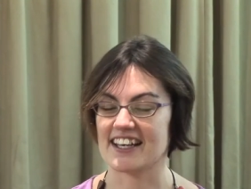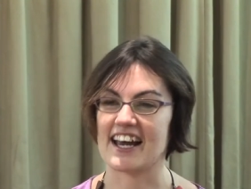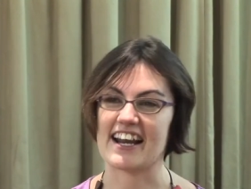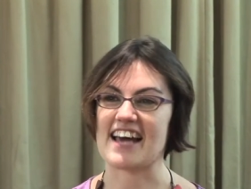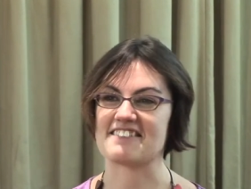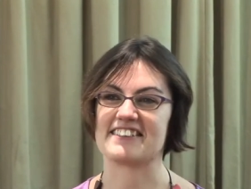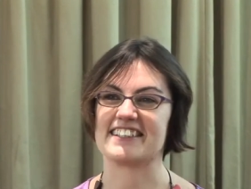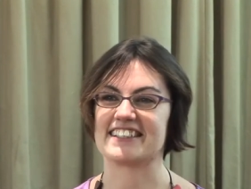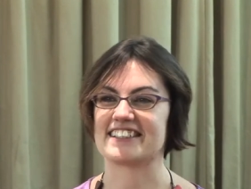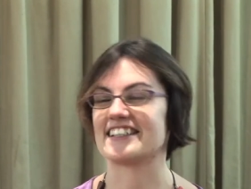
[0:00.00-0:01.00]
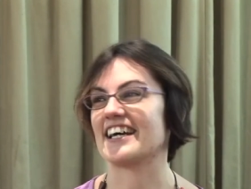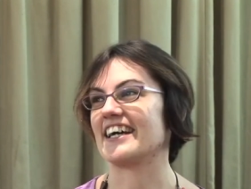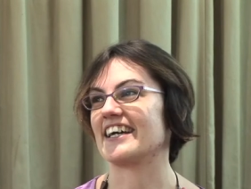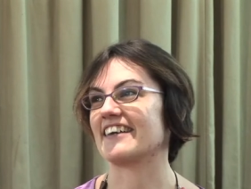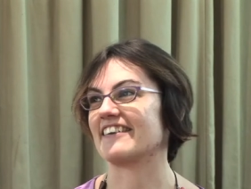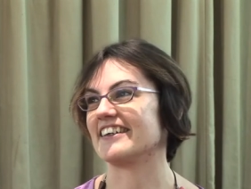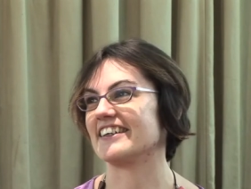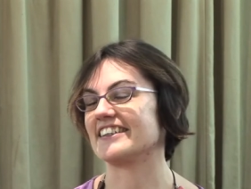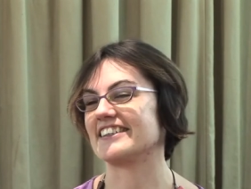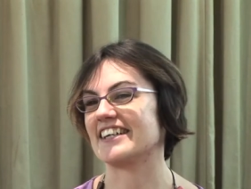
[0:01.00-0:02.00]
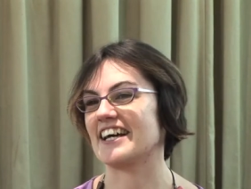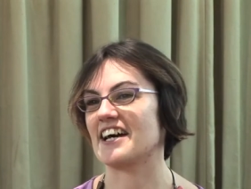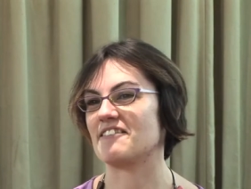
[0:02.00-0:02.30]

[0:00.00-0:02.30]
an advert saying that um,